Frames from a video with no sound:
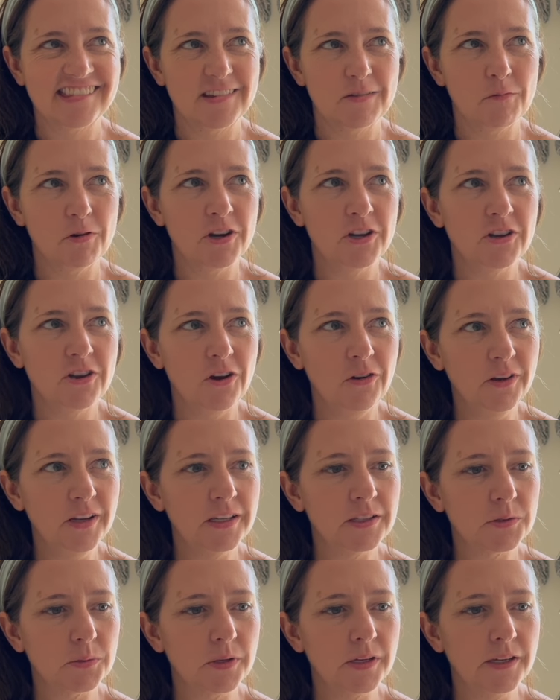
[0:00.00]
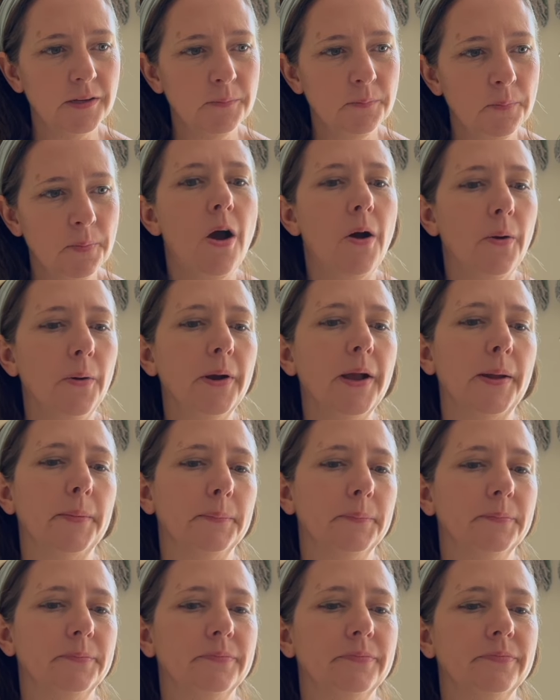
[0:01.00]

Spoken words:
Where are you going, sweetie? Oh, okay.